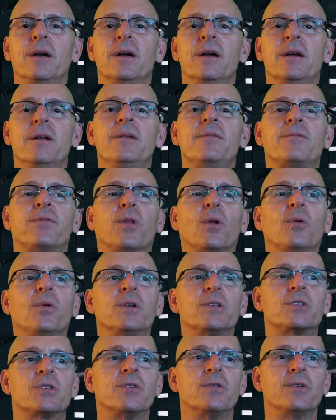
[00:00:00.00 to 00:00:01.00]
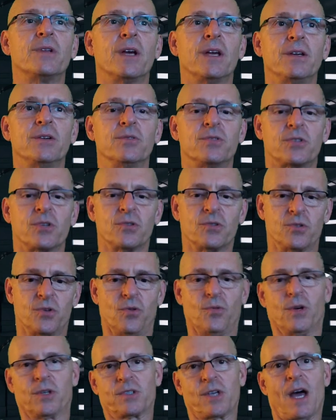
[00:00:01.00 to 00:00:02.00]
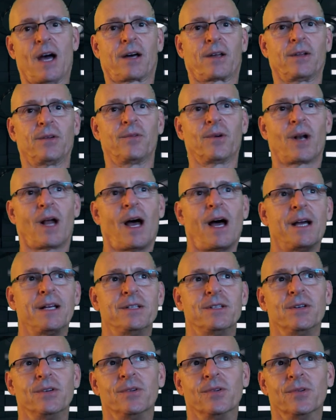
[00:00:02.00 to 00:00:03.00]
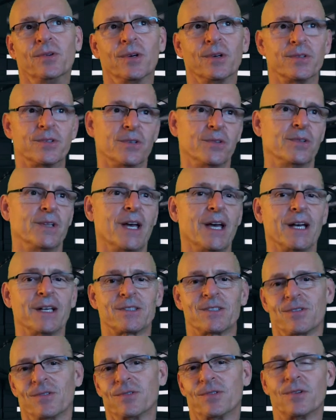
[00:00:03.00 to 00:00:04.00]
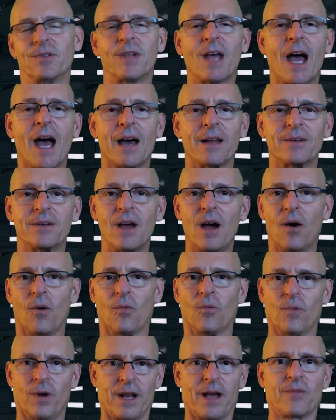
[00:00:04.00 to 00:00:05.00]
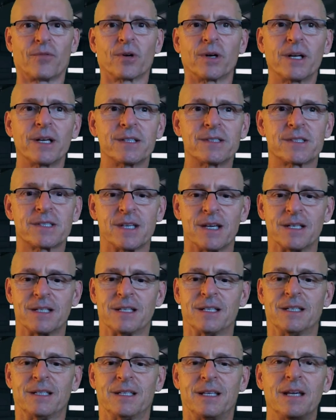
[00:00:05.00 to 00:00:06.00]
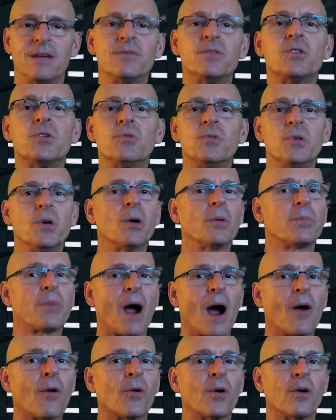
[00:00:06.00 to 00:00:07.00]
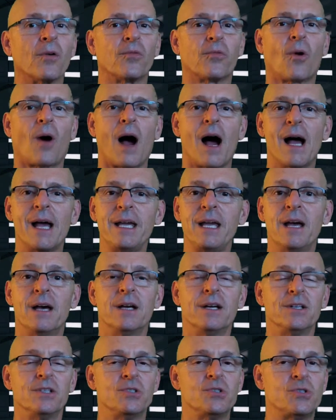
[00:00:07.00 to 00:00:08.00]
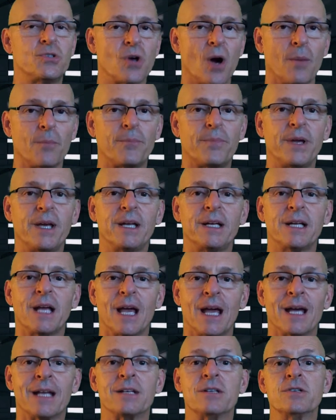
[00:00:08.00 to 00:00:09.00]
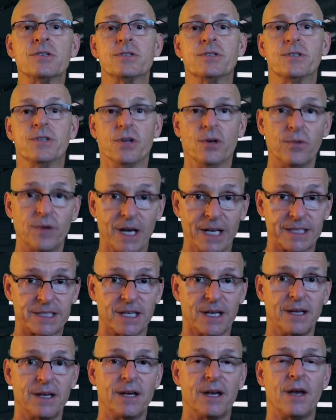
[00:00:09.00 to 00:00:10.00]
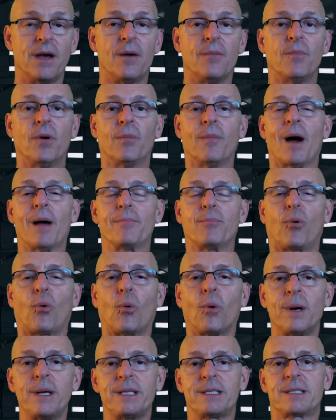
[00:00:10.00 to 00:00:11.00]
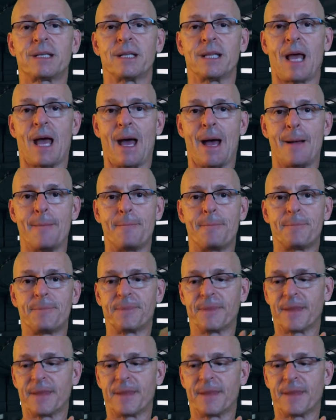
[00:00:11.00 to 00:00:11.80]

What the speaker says: influence you that you should do exactly what I do, or do this or do that. No, whatever it is that gives you your power of why, jump in and do it. But my point to that